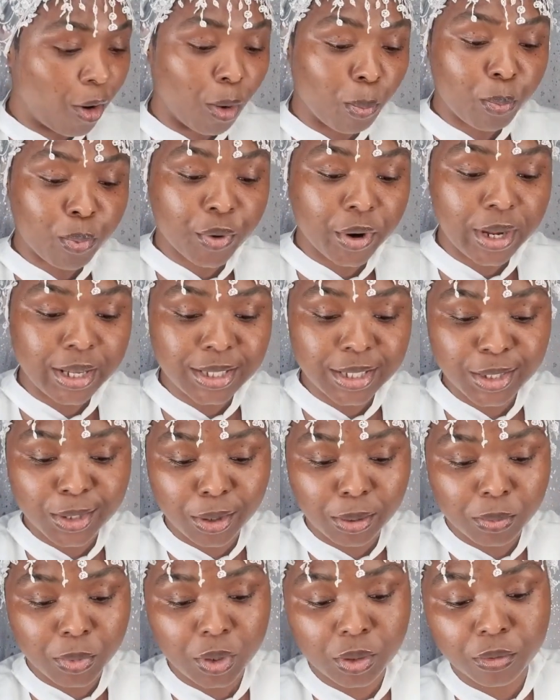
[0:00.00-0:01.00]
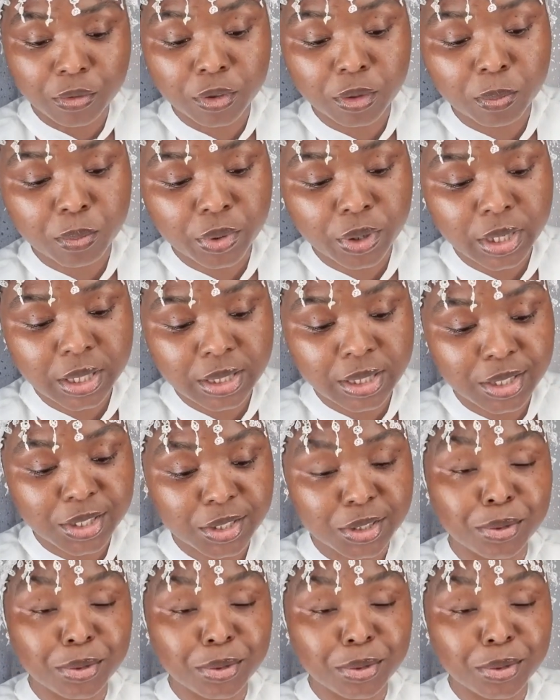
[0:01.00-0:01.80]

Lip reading: All praises, all beautiful praises